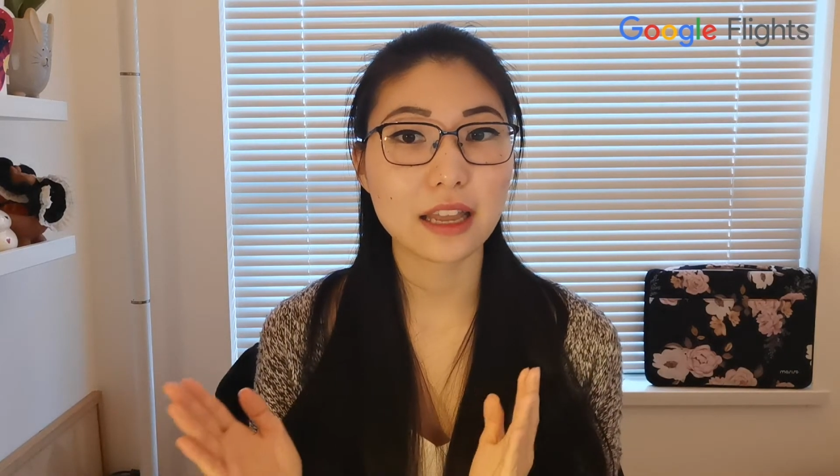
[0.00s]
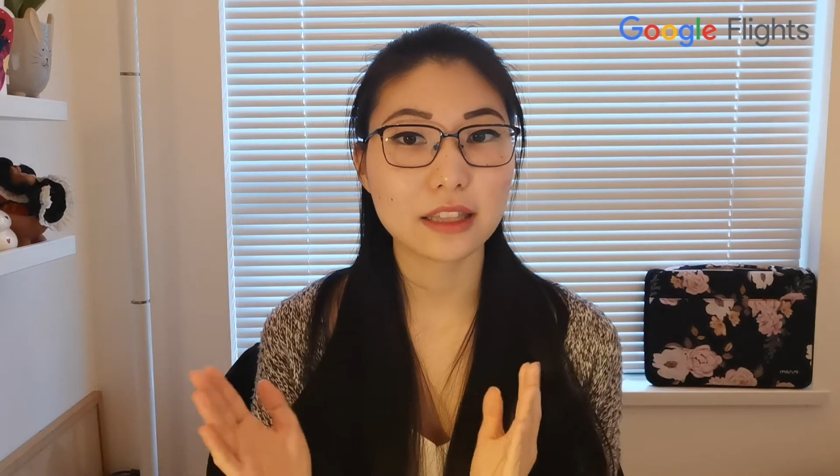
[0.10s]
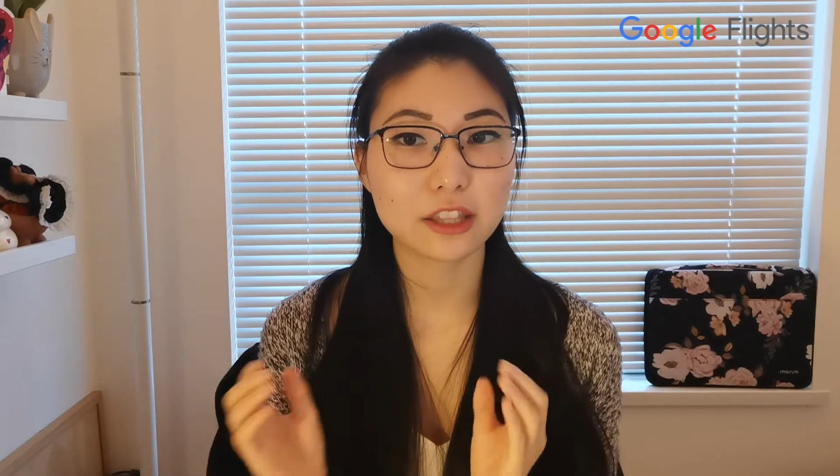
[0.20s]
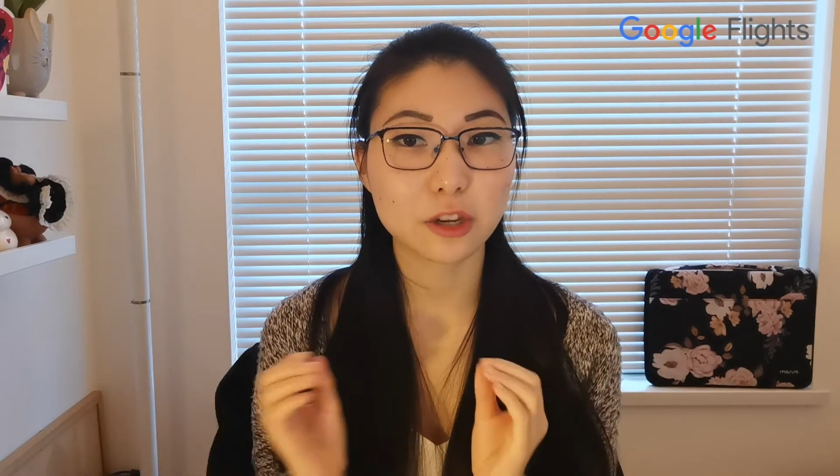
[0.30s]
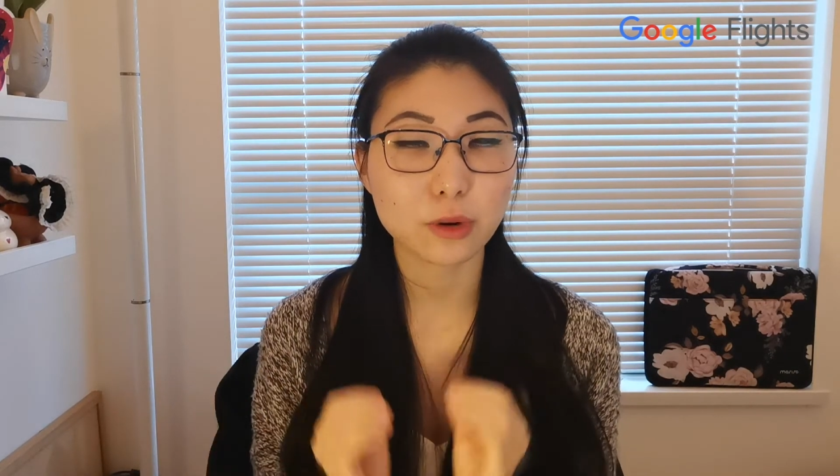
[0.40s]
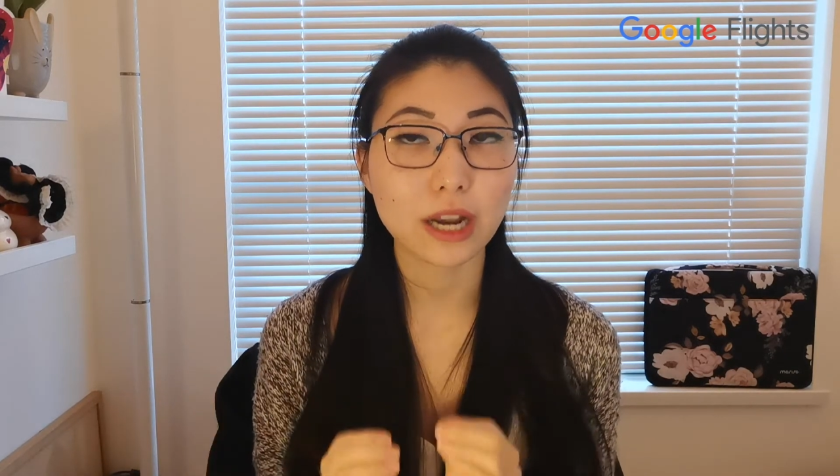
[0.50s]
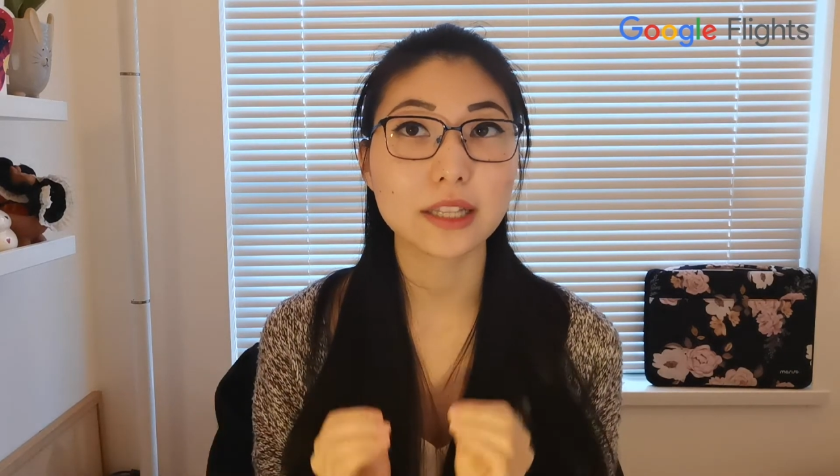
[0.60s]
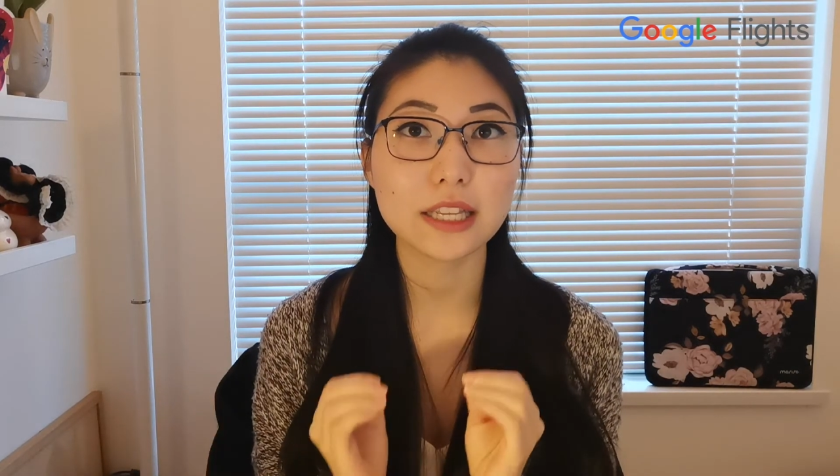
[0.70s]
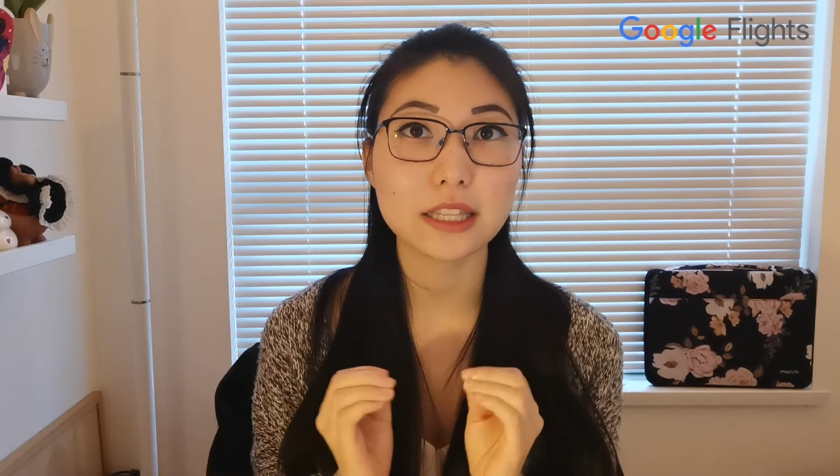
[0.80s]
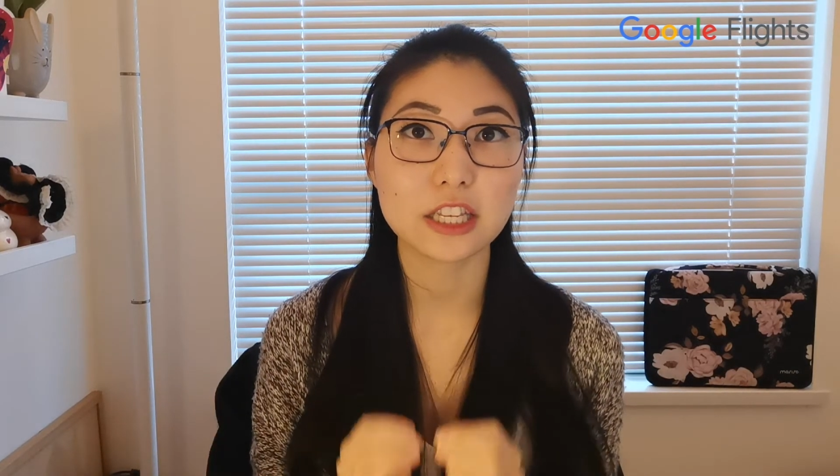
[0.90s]
it
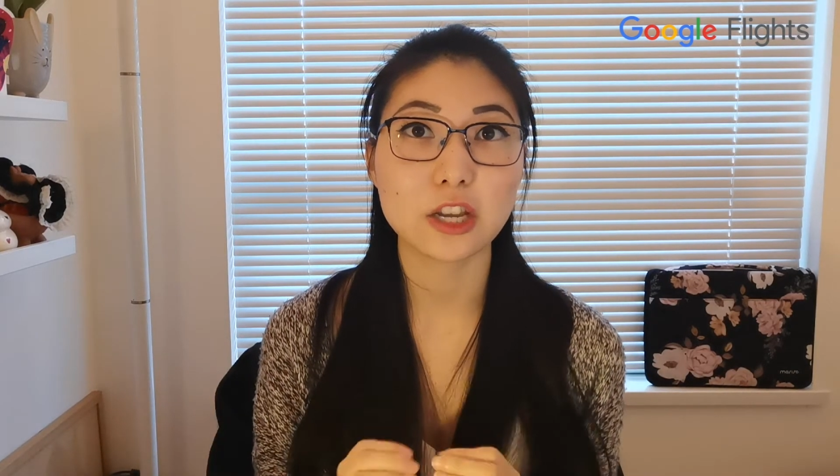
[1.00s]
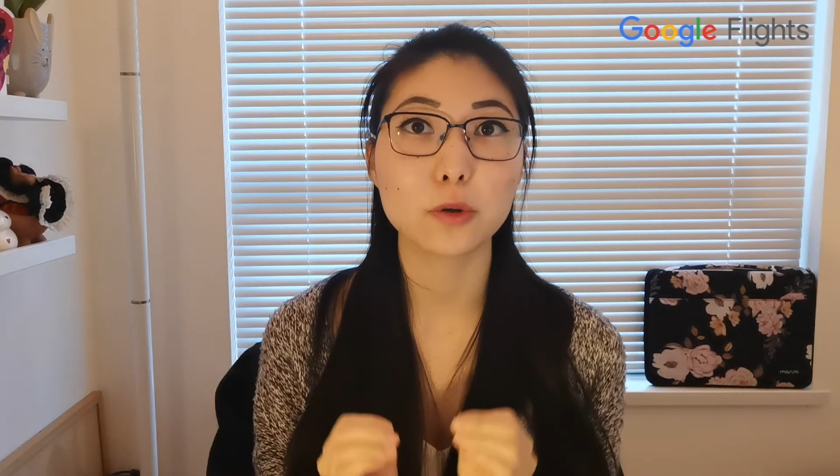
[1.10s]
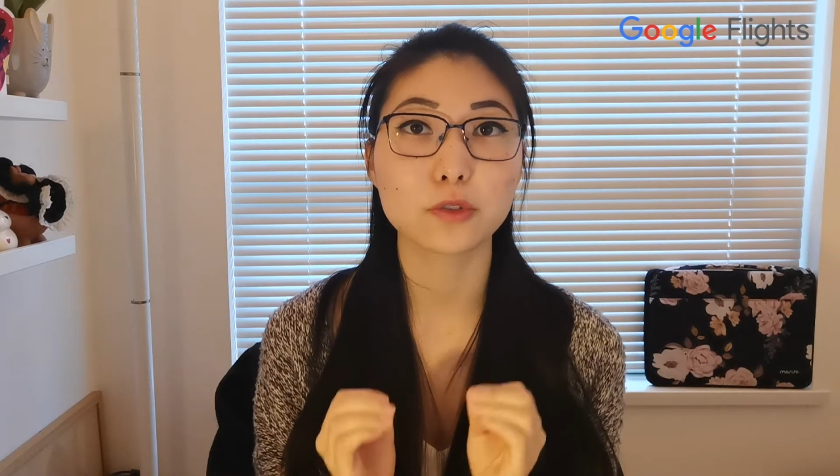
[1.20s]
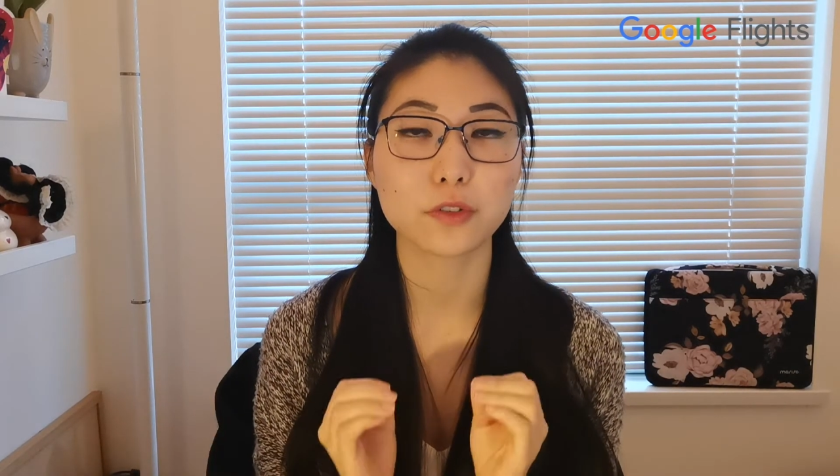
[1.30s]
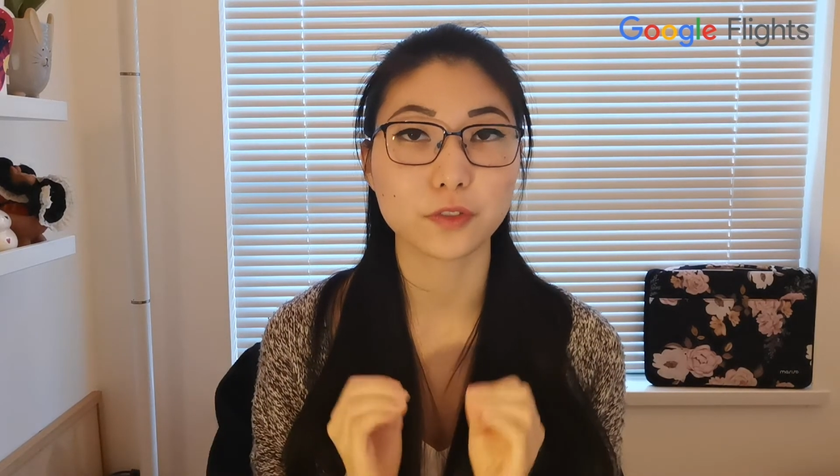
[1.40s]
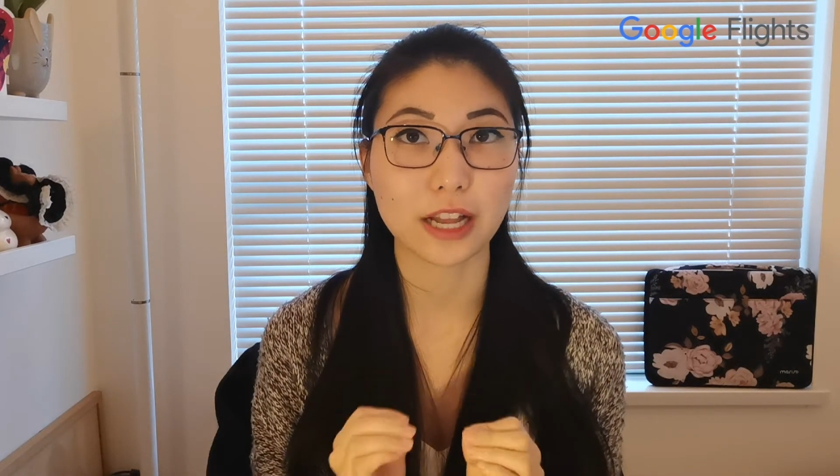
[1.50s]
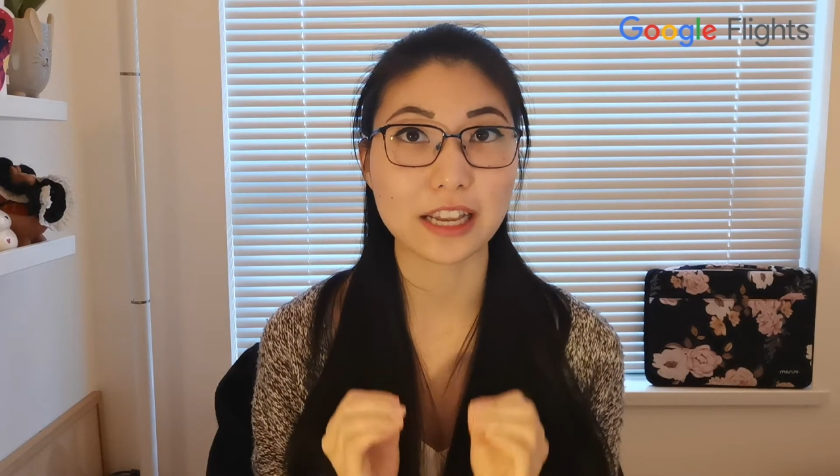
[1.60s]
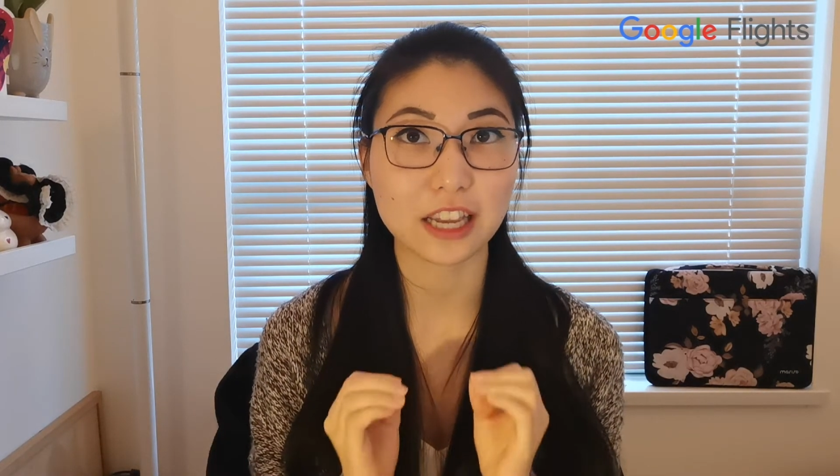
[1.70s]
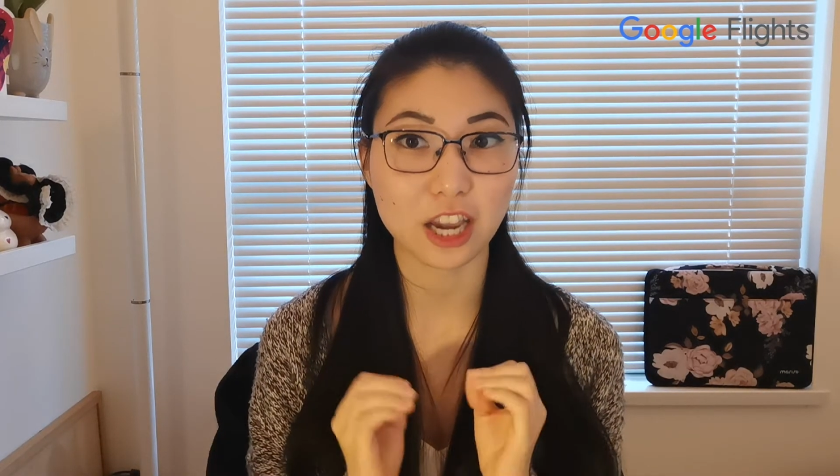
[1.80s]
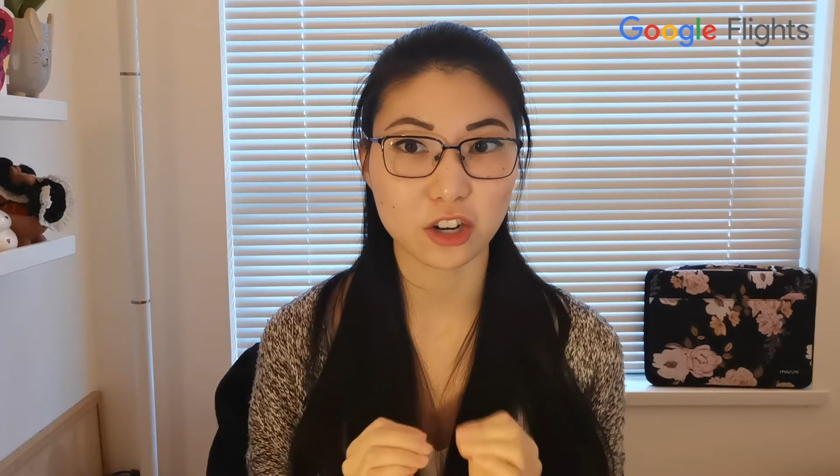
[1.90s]
directly deals with
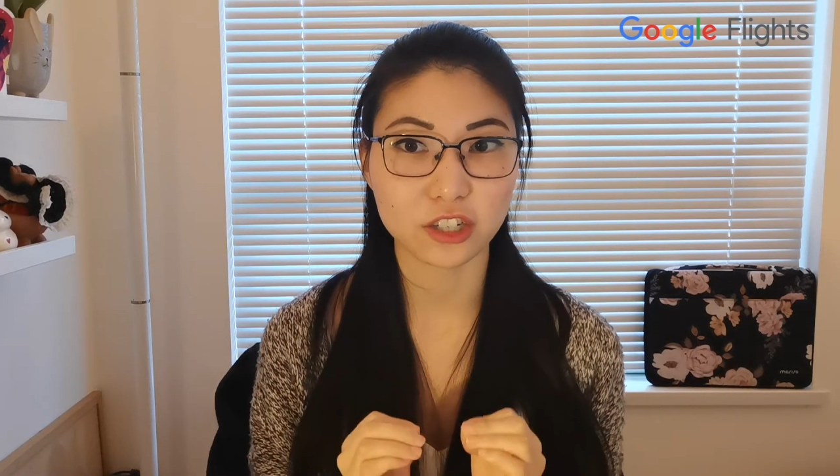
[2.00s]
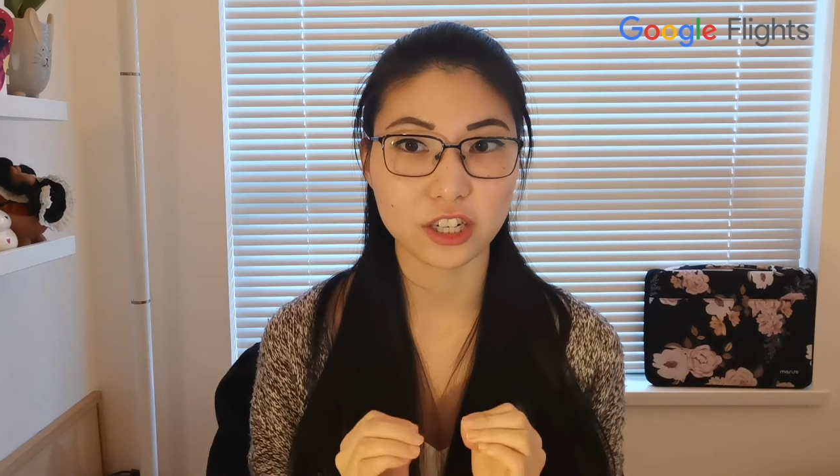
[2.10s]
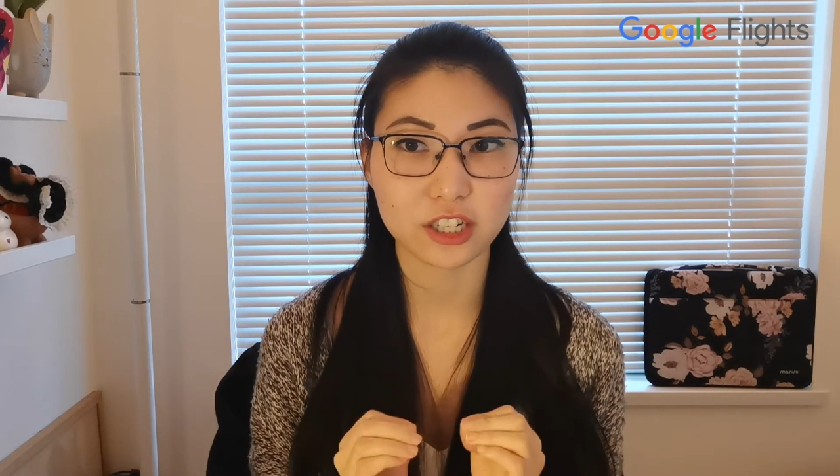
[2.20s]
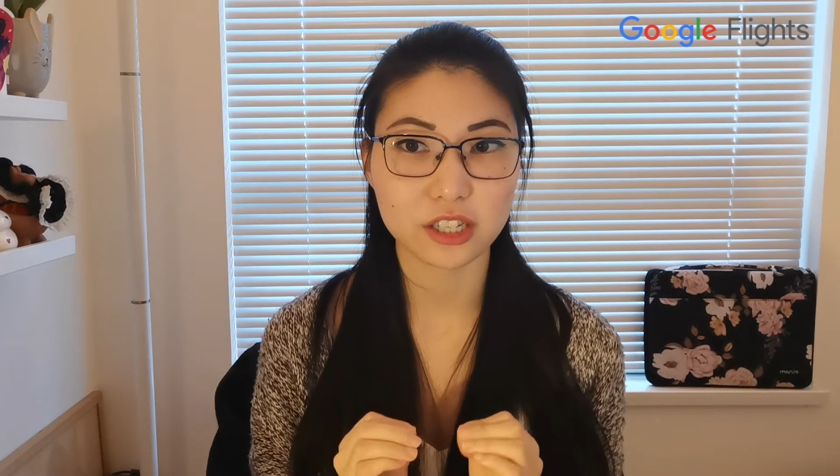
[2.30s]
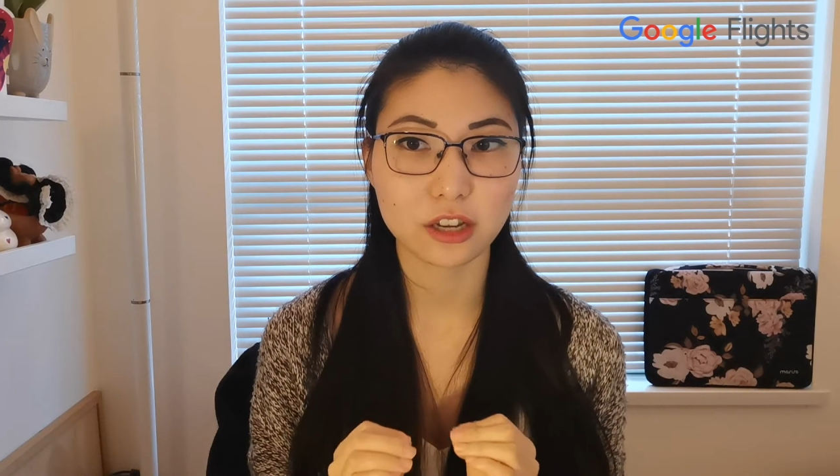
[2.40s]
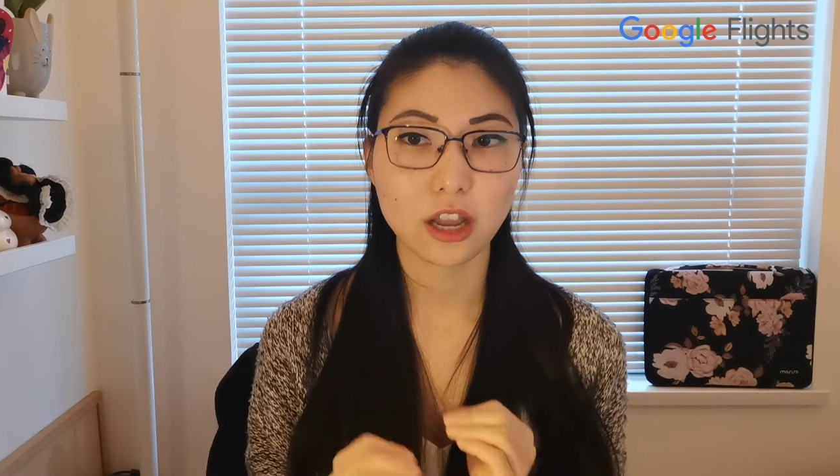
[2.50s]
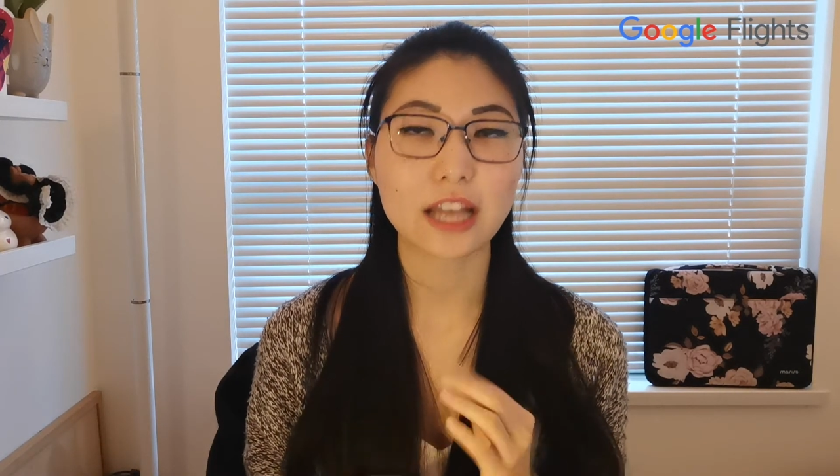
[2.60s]
flight carriers